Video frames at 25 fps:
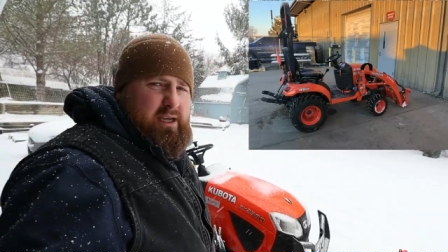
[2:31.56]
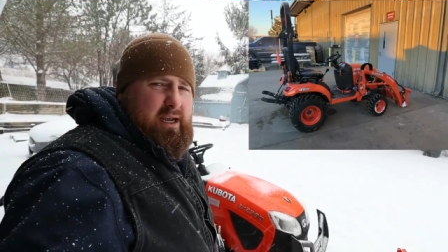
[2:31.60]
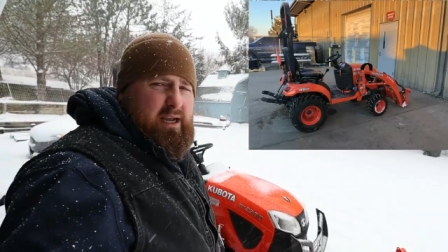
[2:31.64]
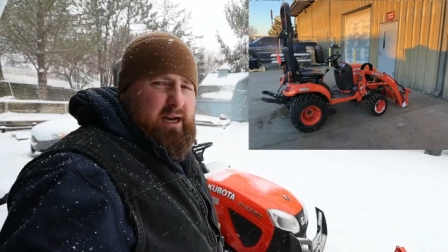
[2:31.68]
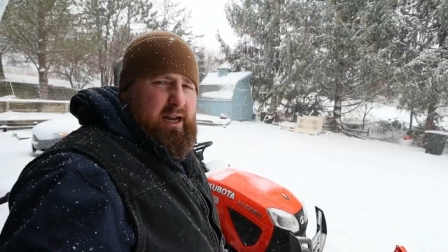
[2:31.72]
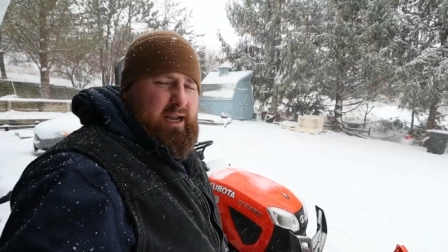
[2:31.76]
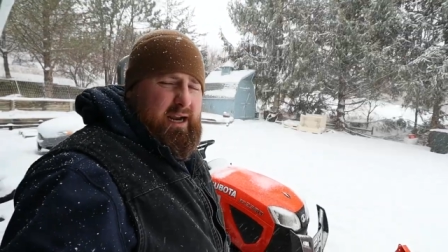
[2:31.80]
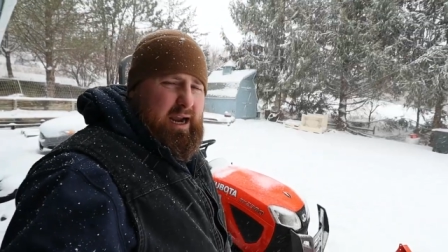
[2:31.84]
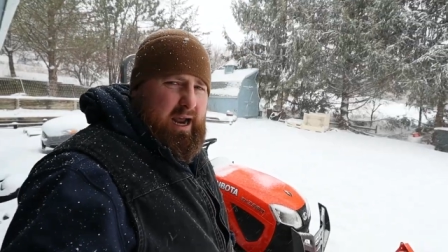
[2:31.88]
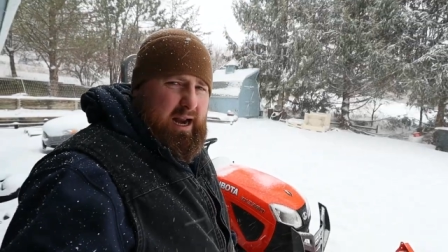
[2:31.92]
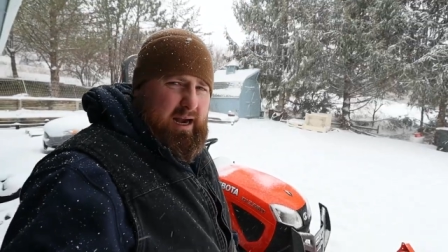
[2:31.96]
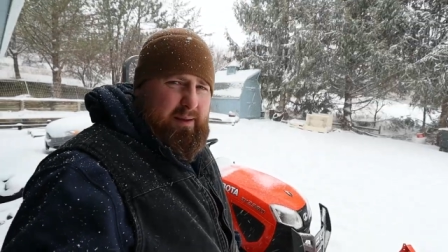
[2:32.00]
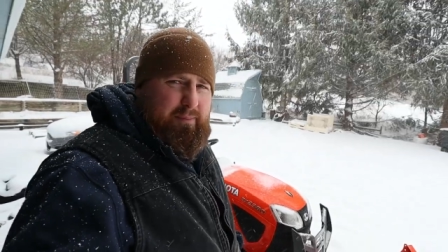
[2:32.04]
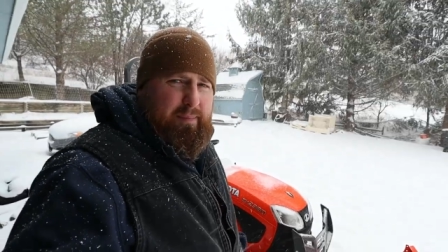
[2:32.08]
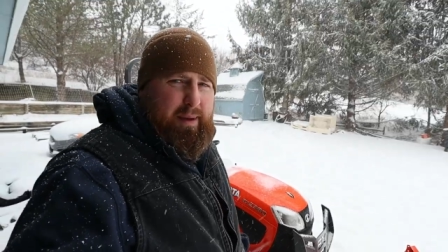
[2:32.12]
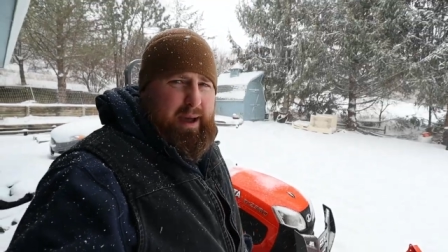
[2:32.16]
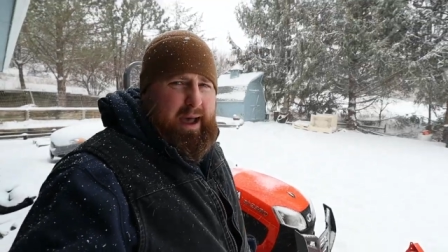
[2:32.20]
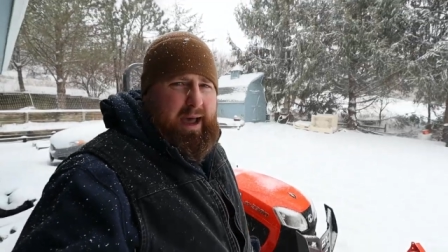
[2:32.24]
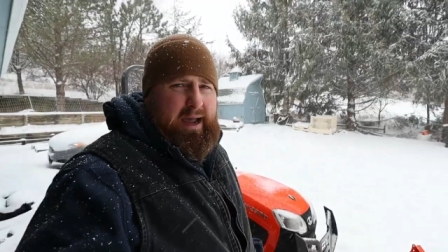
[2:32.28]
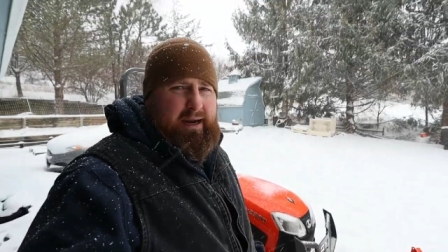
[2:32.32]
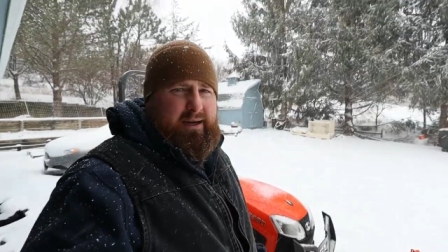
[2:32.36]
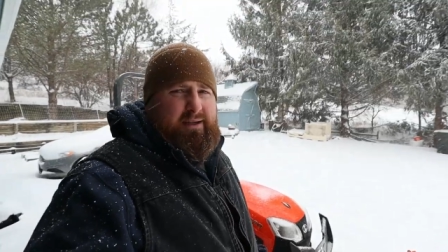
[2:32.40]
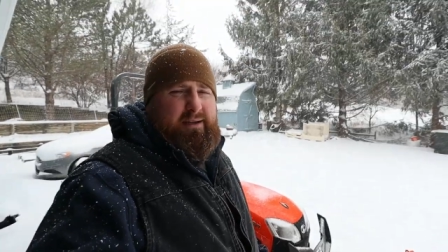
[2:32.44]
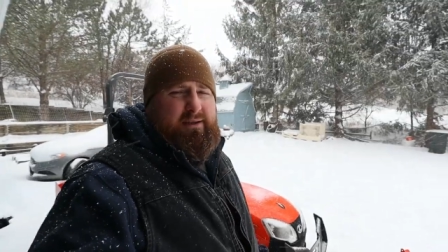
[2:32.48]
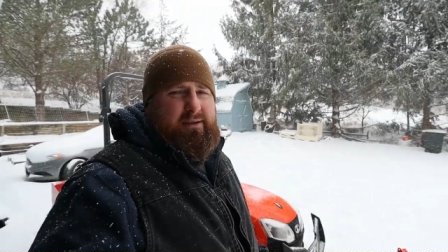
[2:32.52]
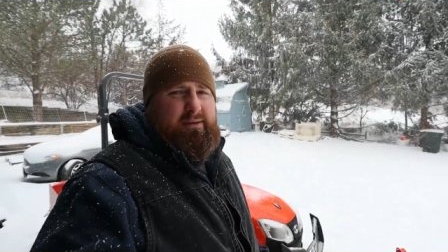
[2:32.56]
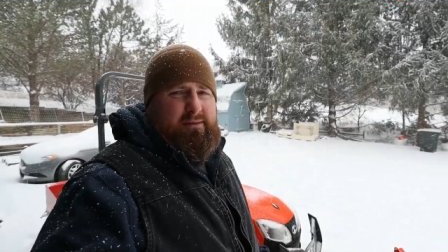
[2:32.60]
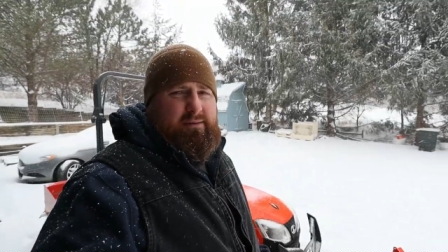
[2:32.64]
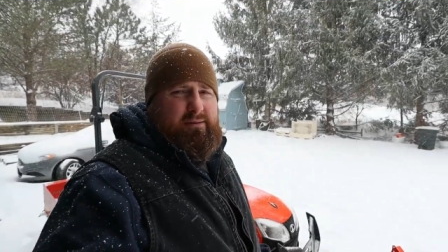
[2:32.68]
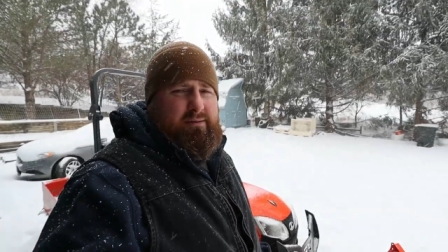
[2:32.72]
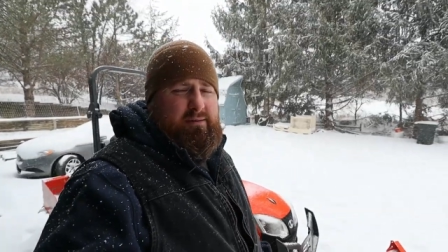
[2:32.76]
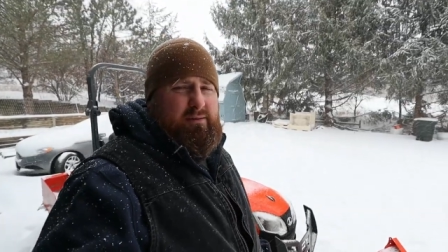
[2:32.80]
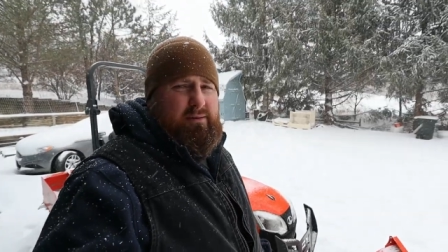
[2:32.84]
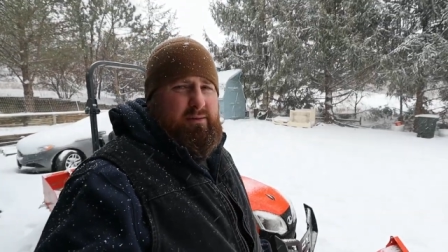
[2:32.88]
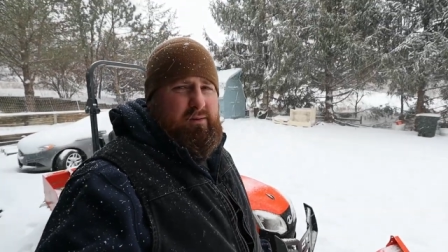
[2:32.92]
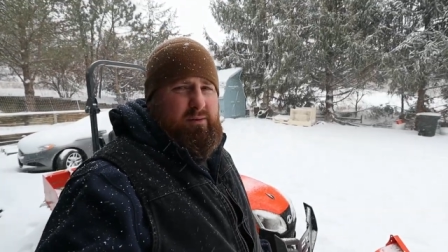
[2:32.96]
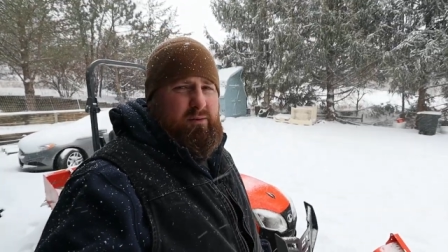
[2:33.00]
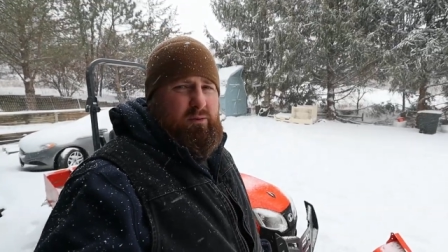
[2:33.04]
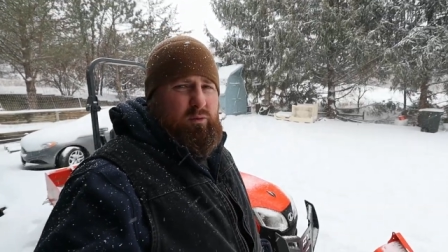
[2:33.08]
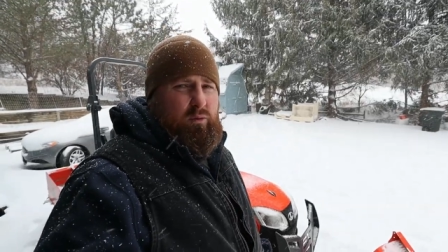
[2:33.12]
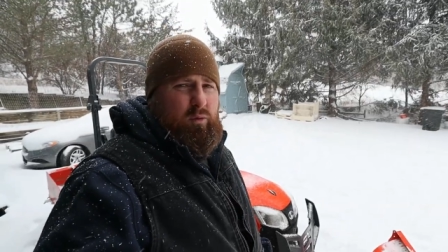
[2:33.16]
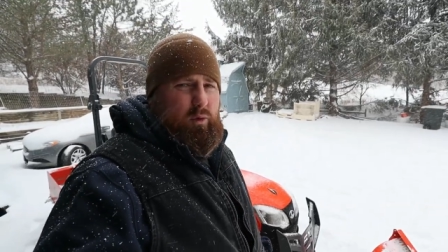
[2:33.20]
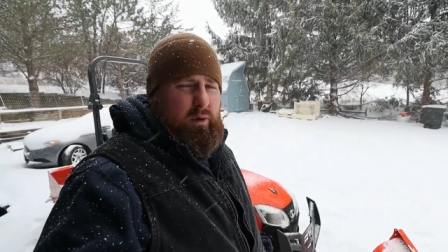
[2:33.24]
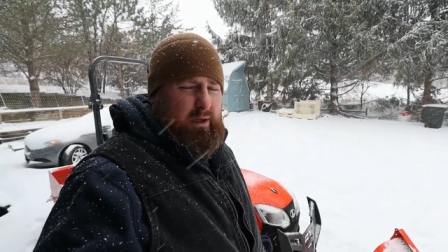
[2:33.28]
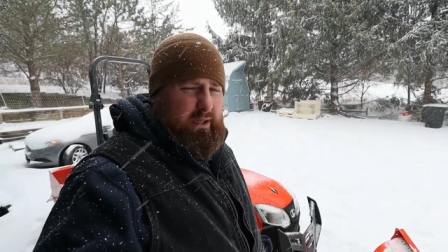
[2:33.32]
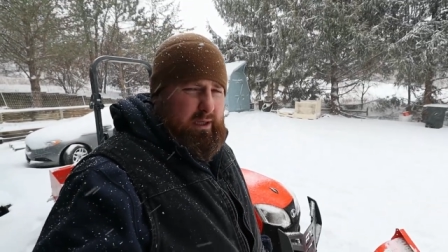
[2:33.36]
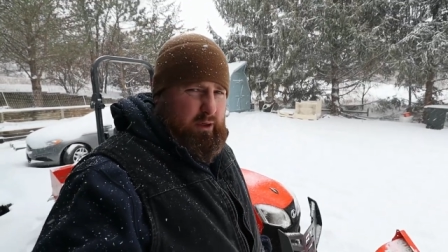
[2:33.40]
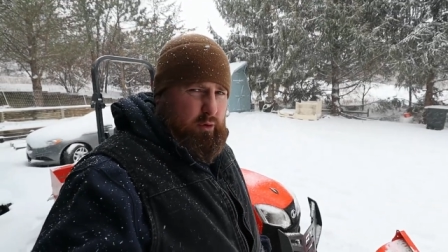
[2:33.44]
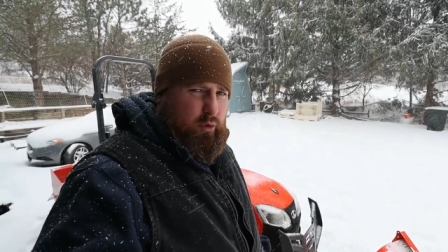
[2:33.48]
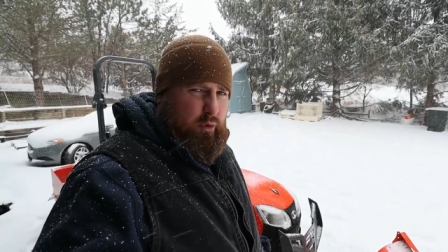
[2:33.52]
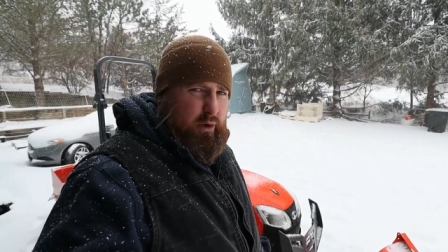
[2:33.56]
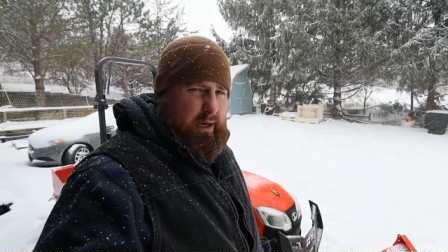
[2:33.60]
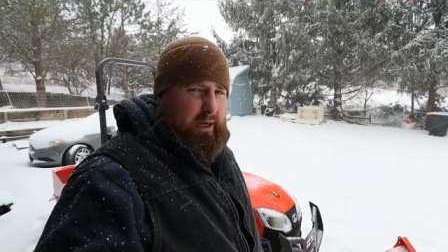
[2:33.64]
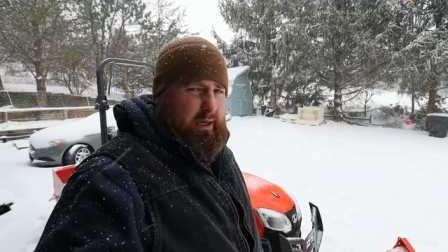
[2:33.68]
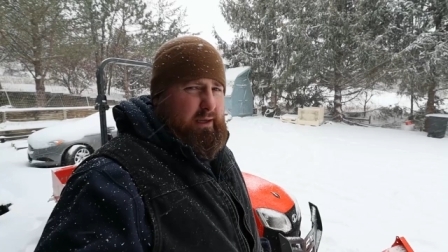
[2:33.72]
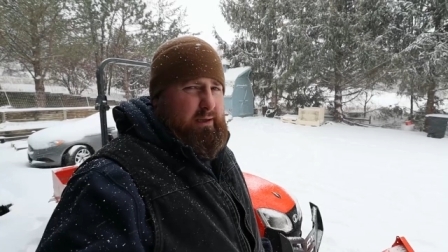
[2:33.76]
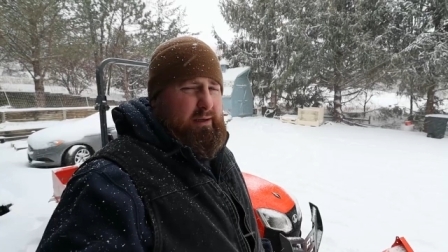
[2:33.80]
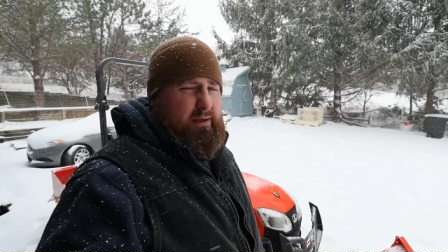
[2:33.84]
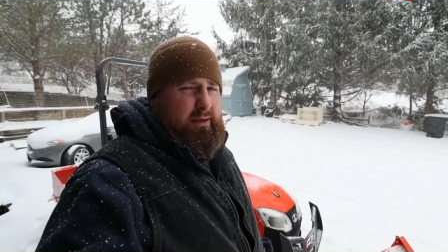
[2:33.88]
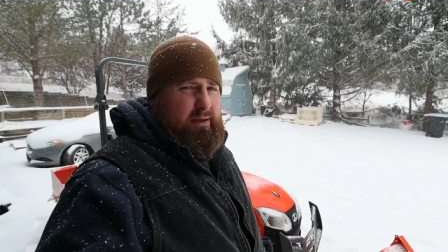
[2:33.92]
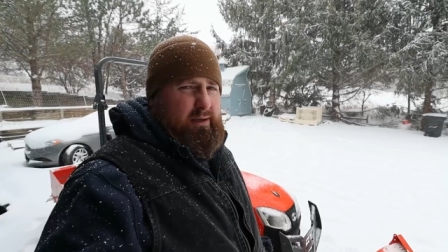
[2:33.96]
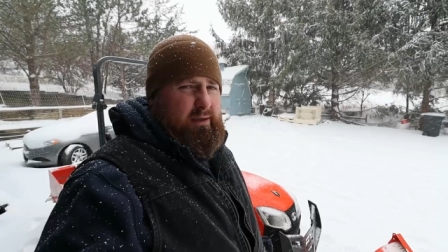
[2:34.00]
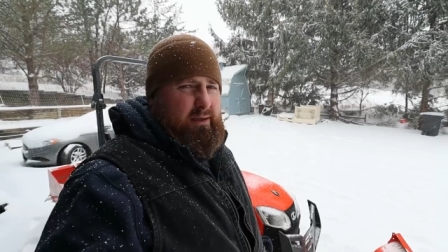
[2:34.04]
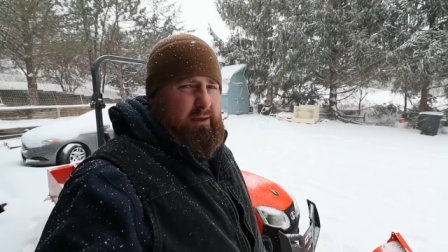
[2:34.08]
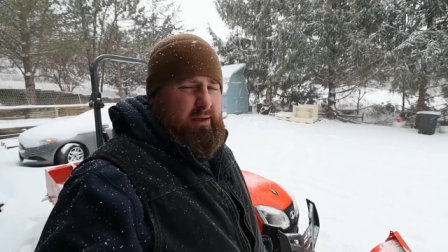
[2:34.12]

And I got it back really quick,